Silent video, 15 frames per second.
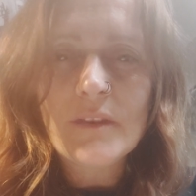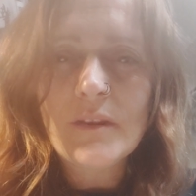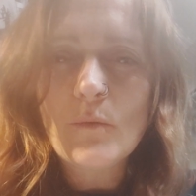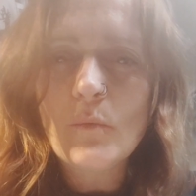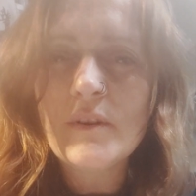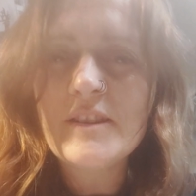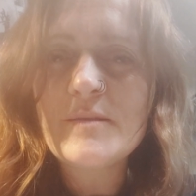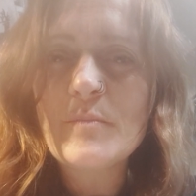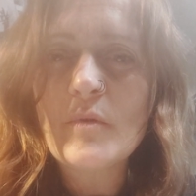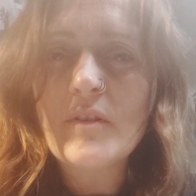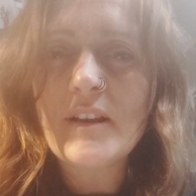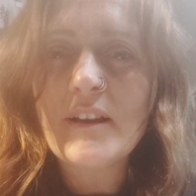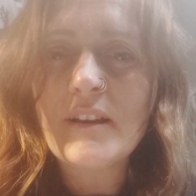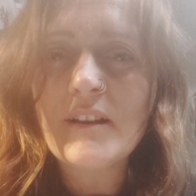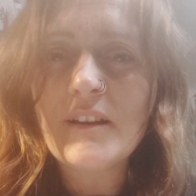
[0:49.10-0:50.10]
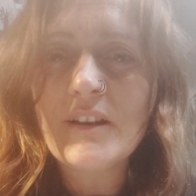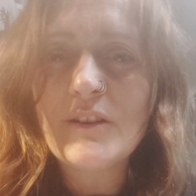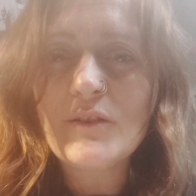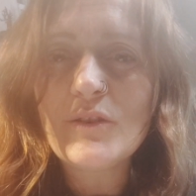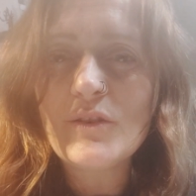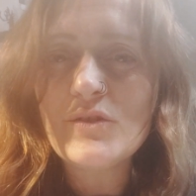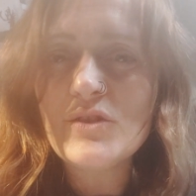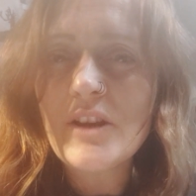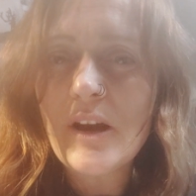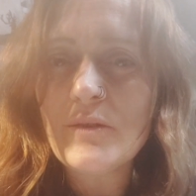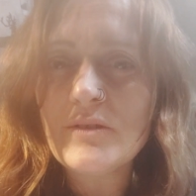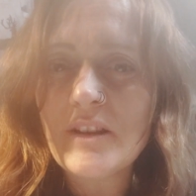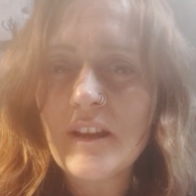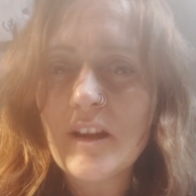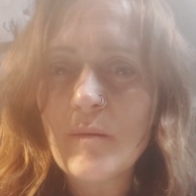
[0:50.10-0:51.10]
Whispering, not
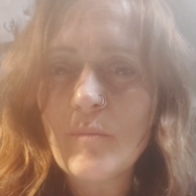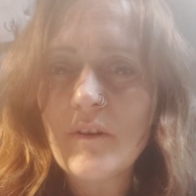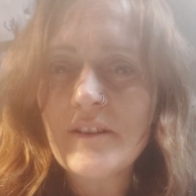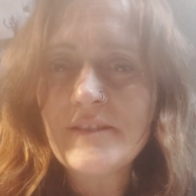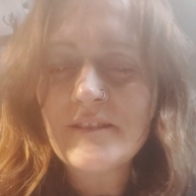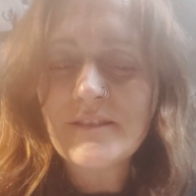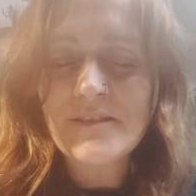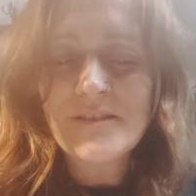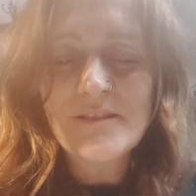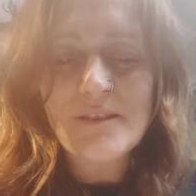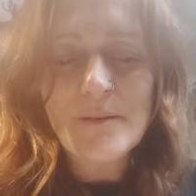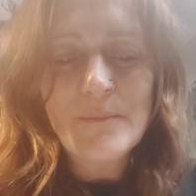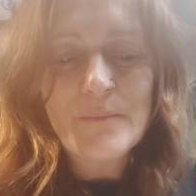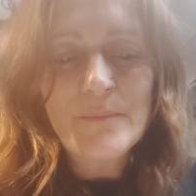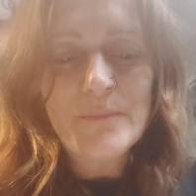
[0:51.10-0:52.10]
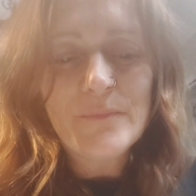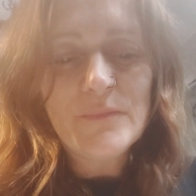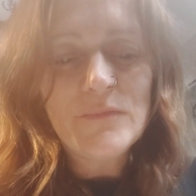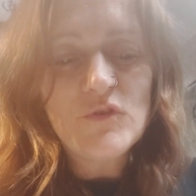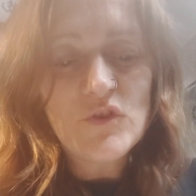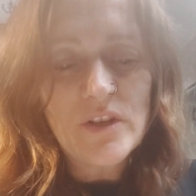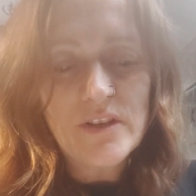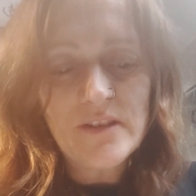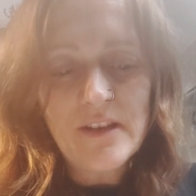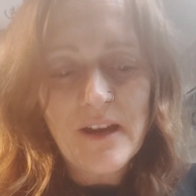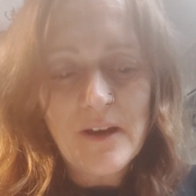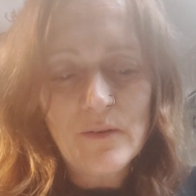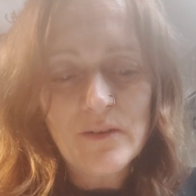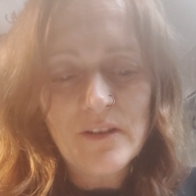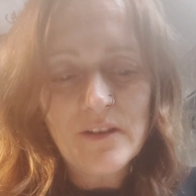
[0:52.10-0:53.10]
shouting her presence. Chin
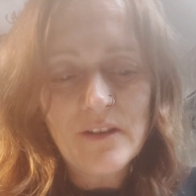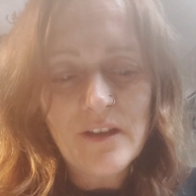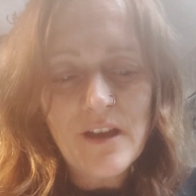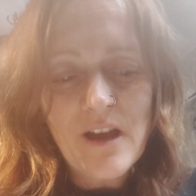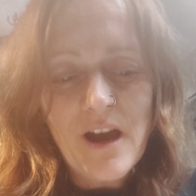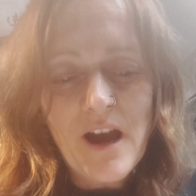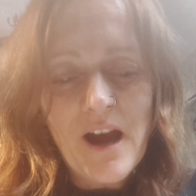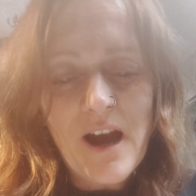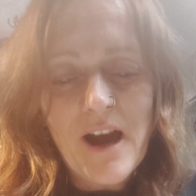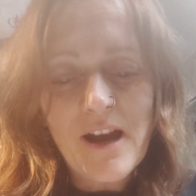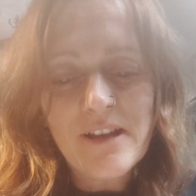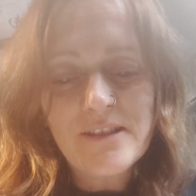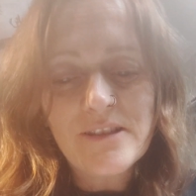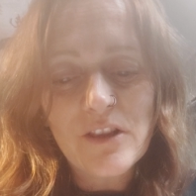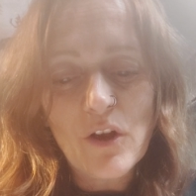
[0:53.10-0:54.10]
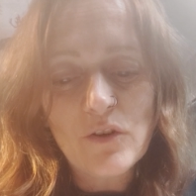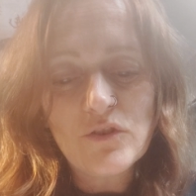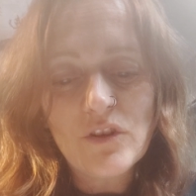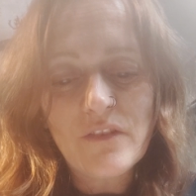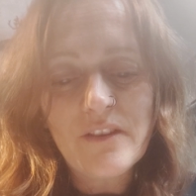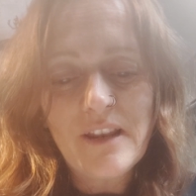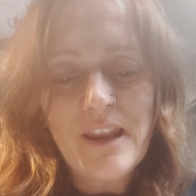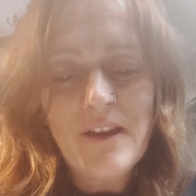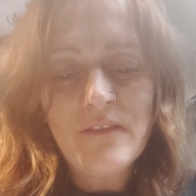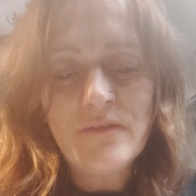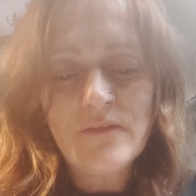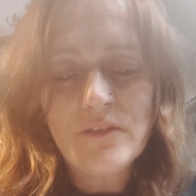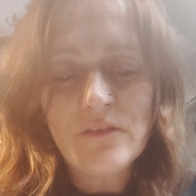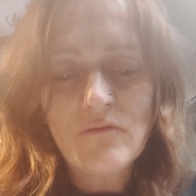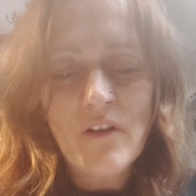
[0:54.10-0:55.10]
down, eyes locked on the
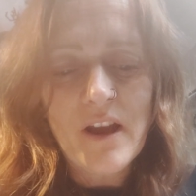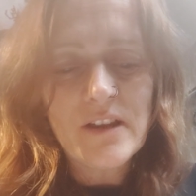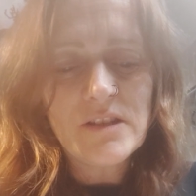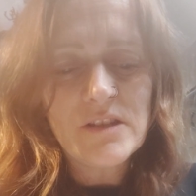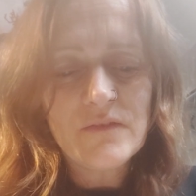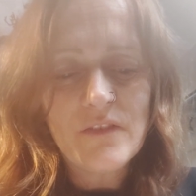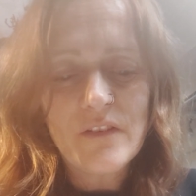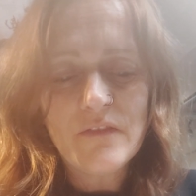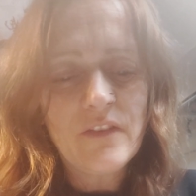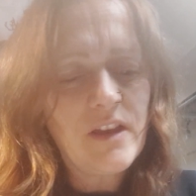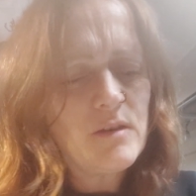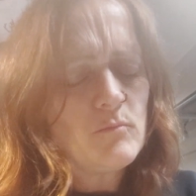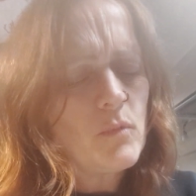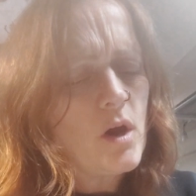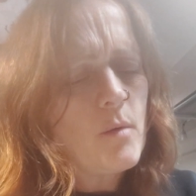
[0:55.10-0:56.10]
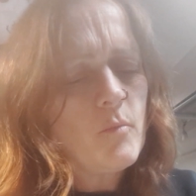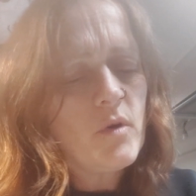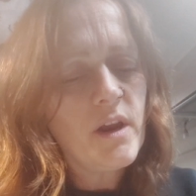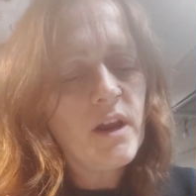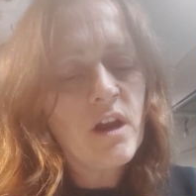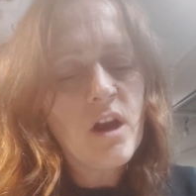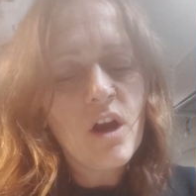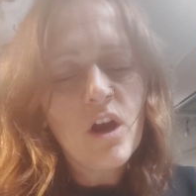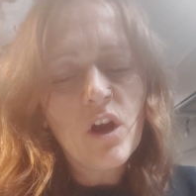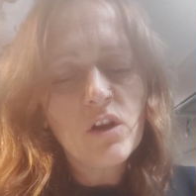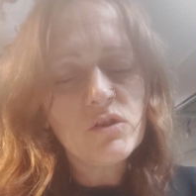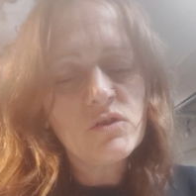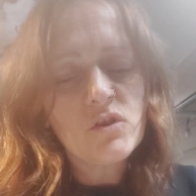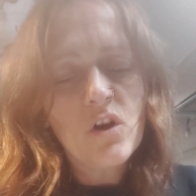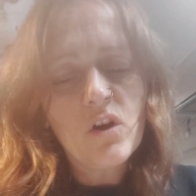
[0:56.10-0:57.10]
left and right of her feet, murmuring a
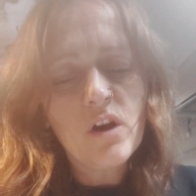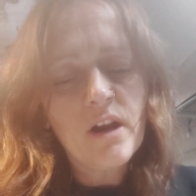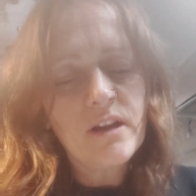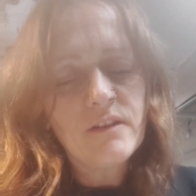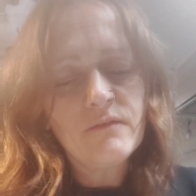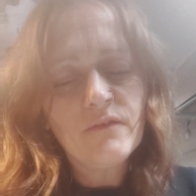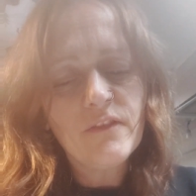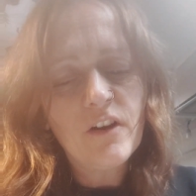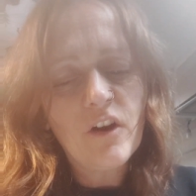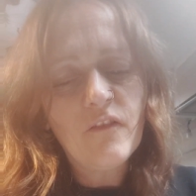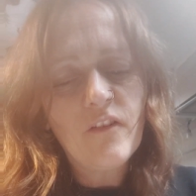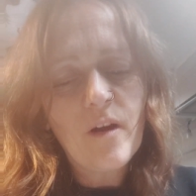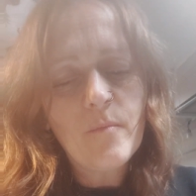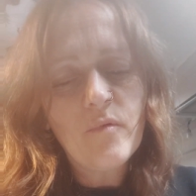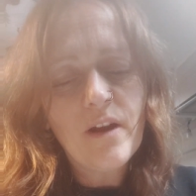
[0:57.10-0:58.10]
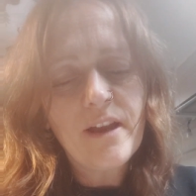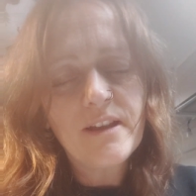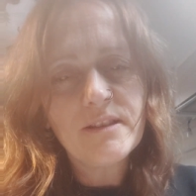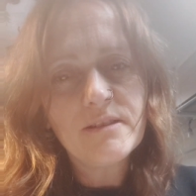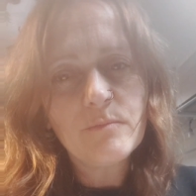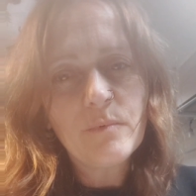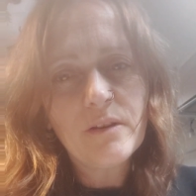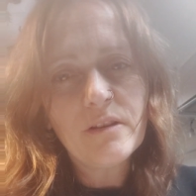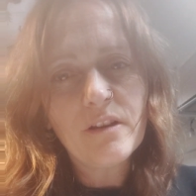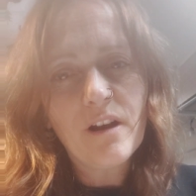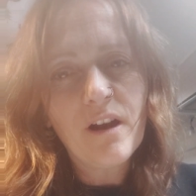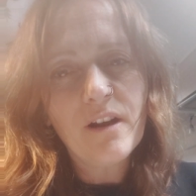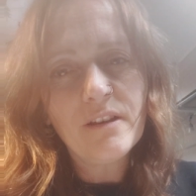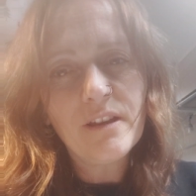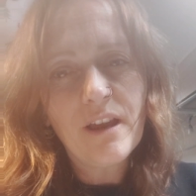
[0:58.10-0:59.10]
song I can feel vibrate but
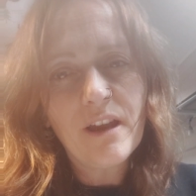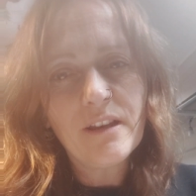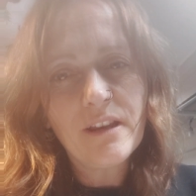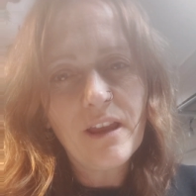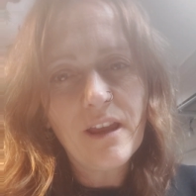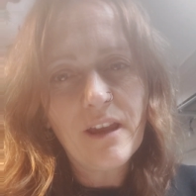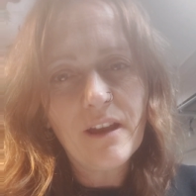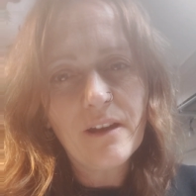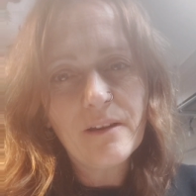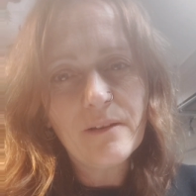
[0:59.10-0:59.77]
can't yet hear.